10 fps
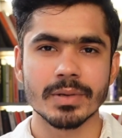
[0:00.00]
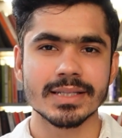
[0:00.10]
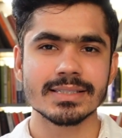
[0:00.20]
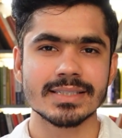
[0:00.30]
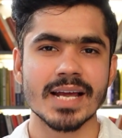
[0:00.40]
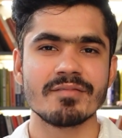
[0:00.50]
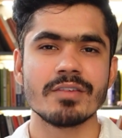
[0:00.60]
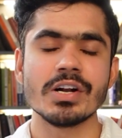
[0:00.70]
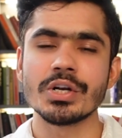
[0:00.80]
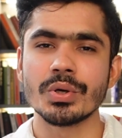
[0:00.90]
but this time we
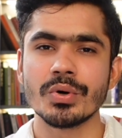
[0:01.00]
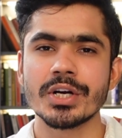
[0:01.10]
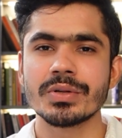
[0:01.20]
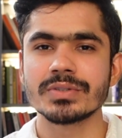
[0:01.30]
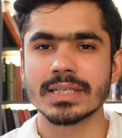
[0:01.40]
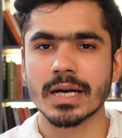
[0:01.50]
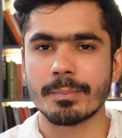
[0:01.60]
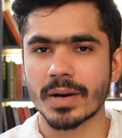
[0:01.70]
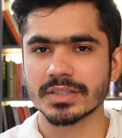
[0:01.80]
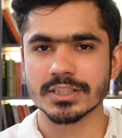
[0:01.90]
will do it using
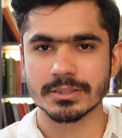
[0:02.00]
Apache